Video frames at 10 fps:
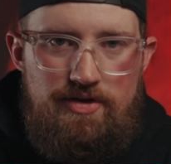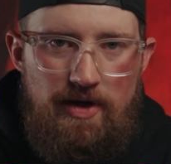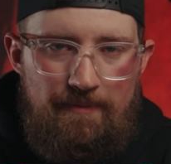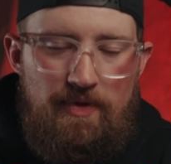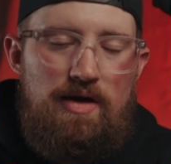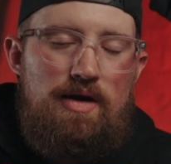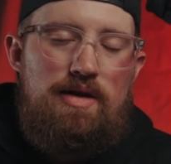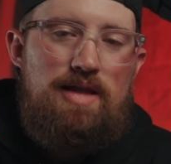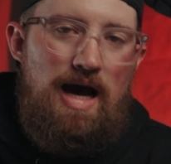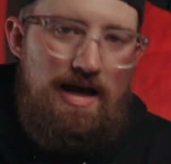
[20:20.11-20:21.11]
So
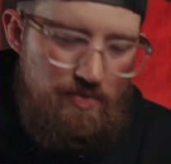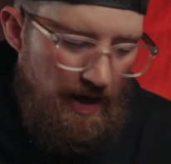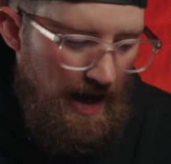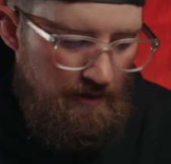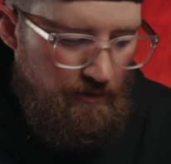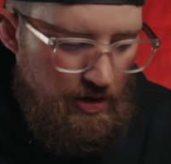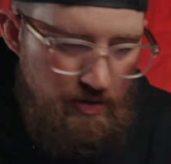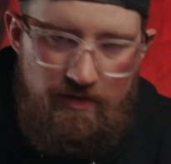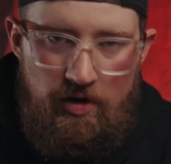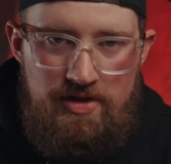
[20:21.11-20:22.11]
that is what I have for you
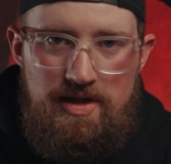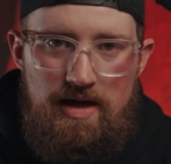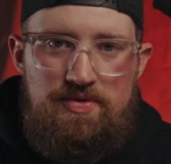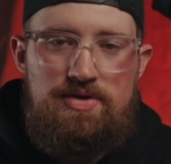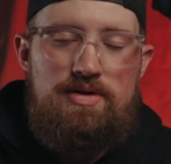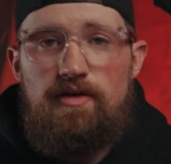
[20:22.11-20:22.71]
as far as tips.